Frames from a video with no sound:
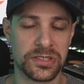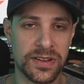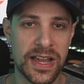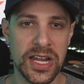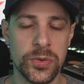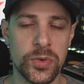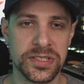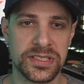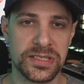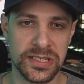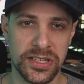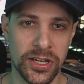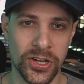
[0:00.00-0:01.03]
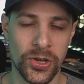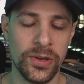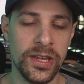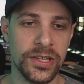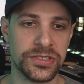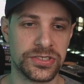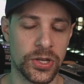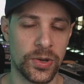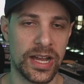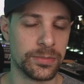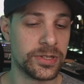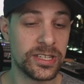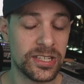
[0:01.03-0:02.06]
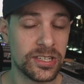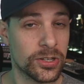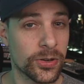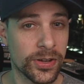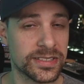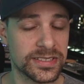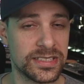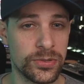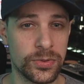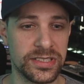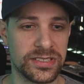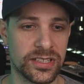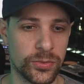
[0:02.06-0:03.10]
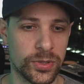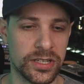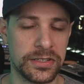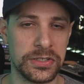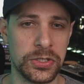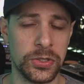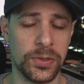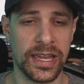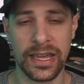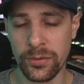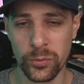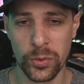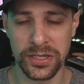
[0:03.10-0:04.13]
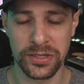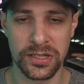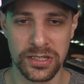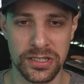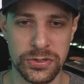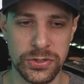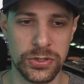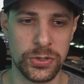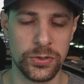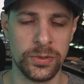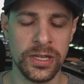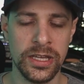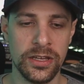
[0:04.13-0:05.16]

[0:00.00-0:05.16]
how he wants it to go. So I'm curious to see what he's gonna want to do and what they're gonna do